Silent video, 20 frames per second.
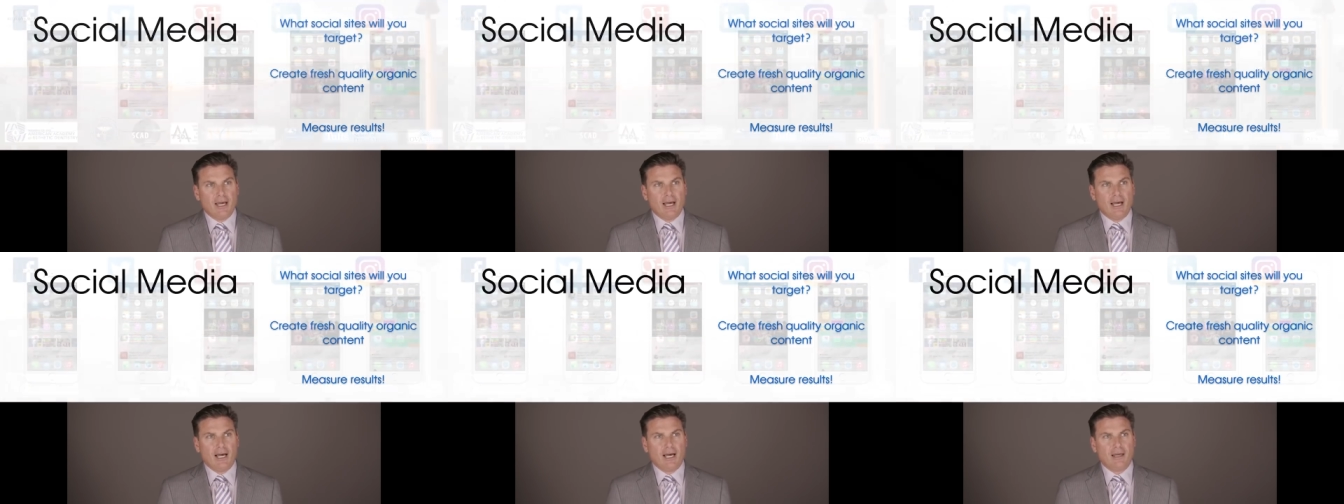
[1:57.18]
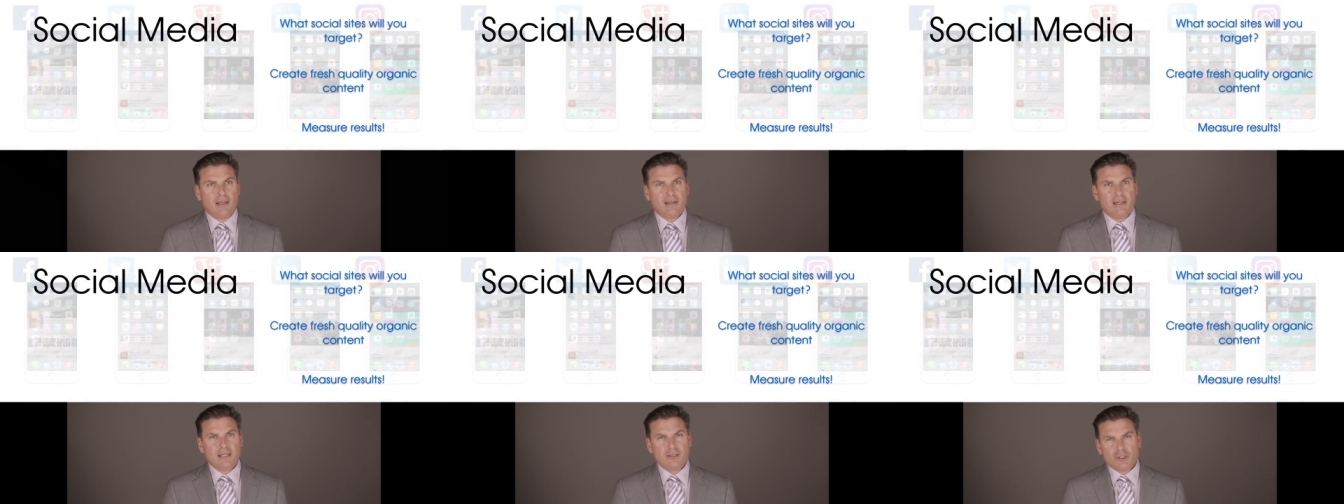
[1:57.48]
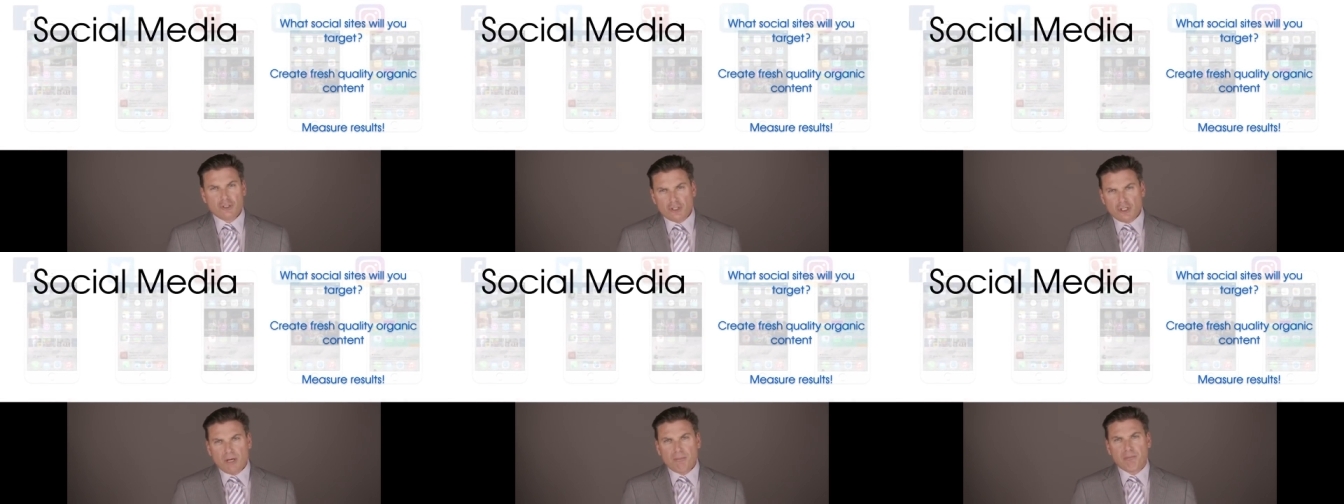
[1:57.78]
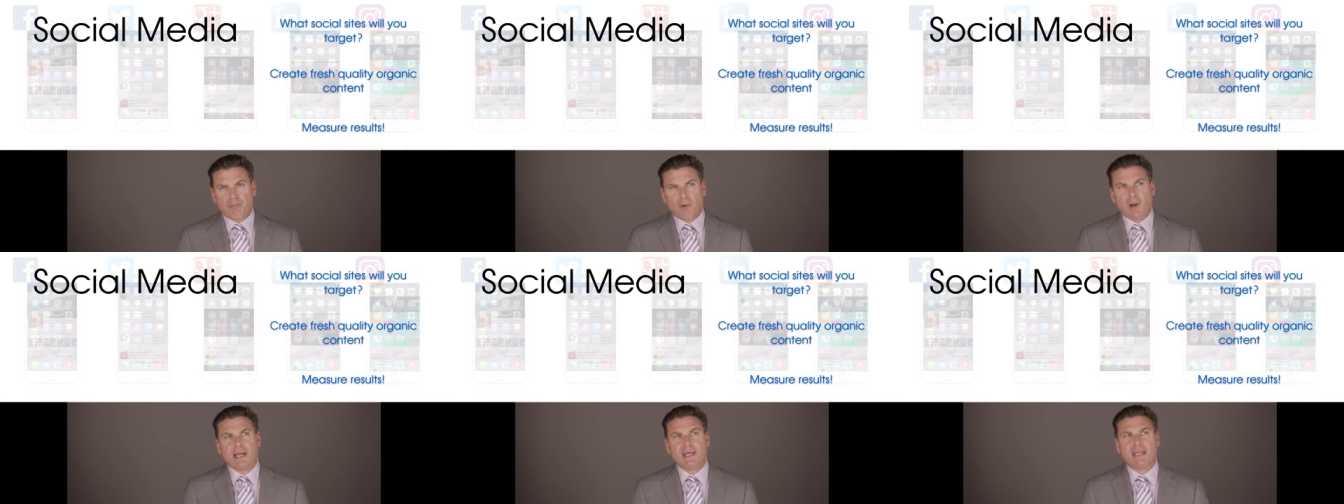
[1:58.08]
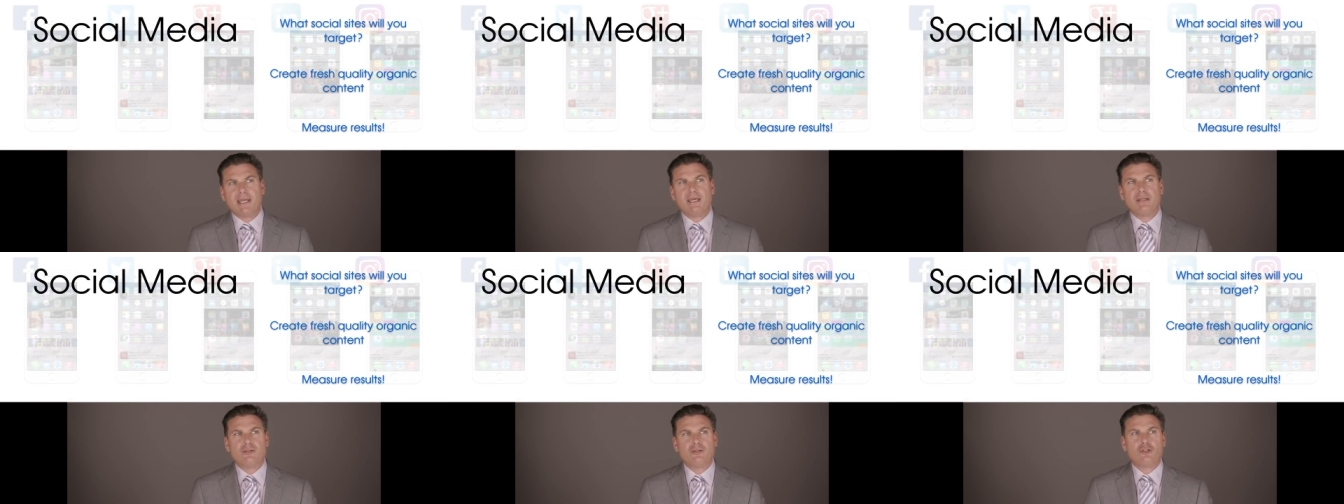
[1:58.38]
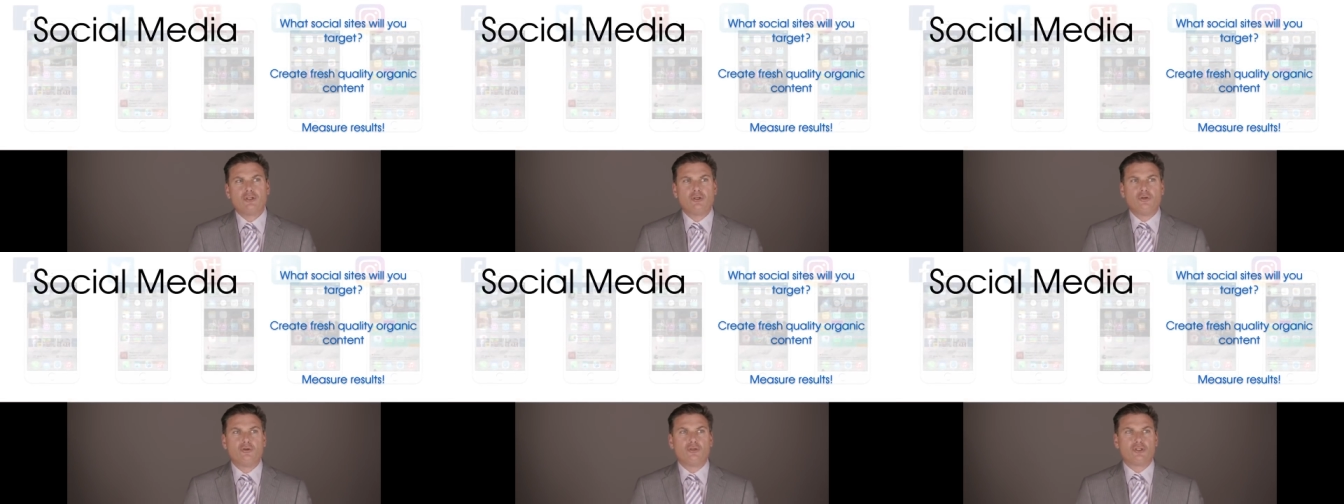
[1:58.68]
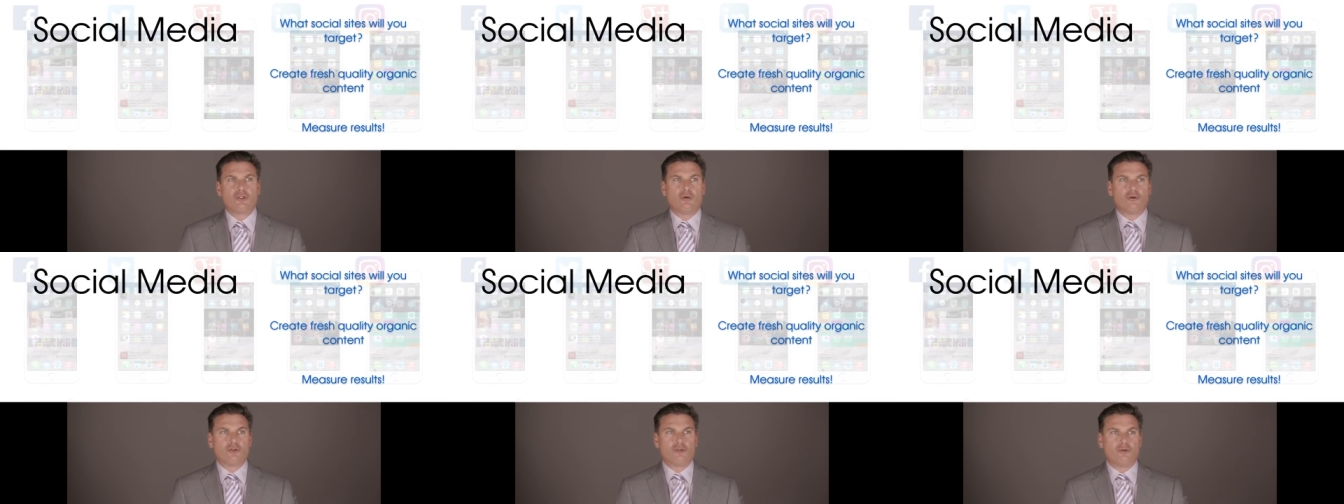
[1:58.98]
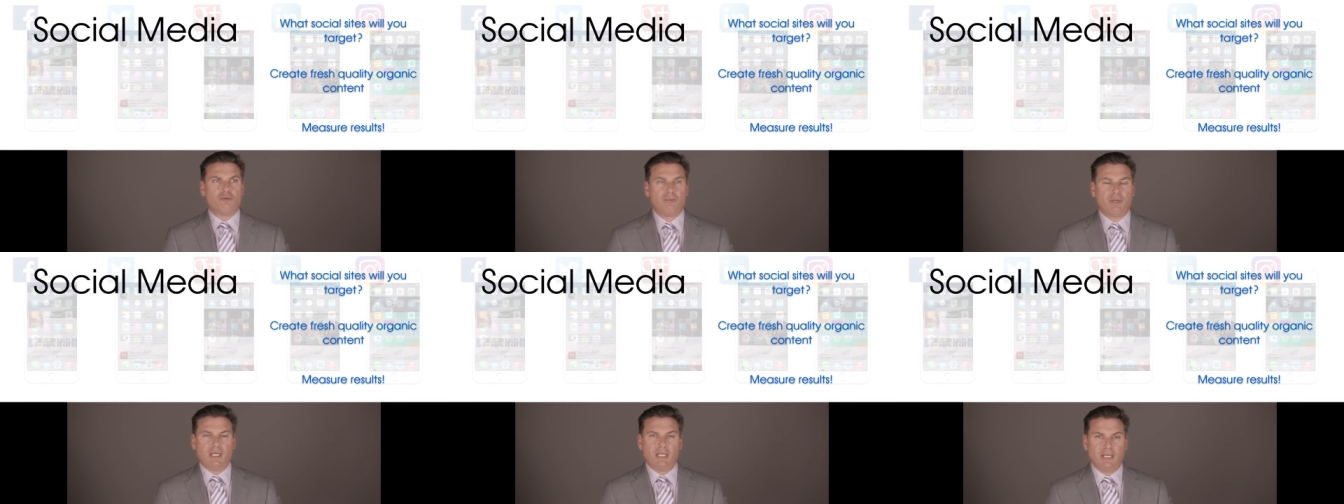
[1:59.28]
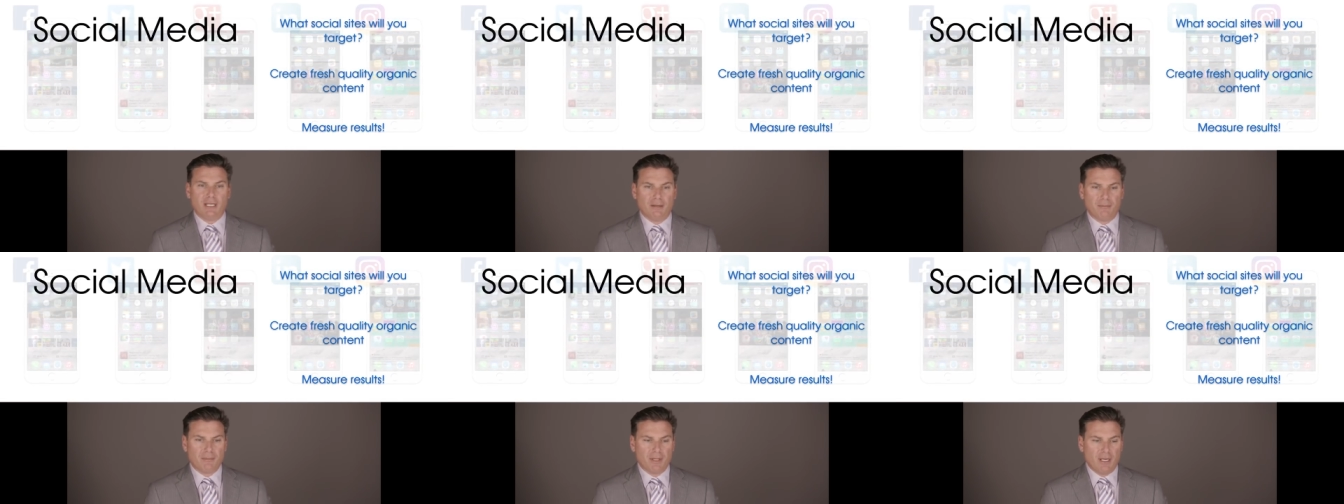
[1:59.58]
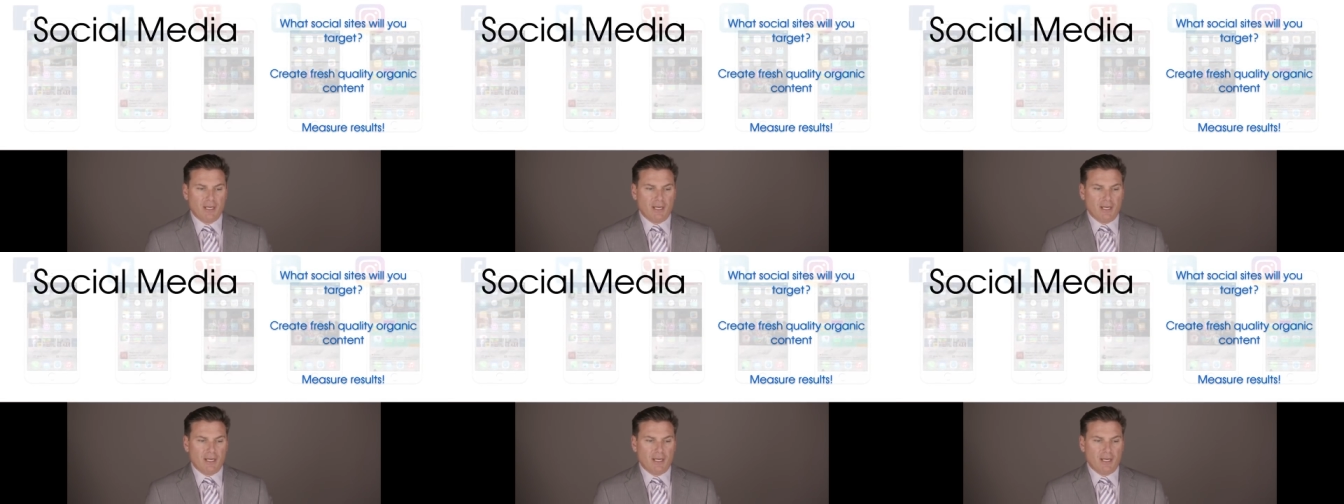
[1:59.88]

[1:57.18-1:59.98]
Uh, let's jump right into social media.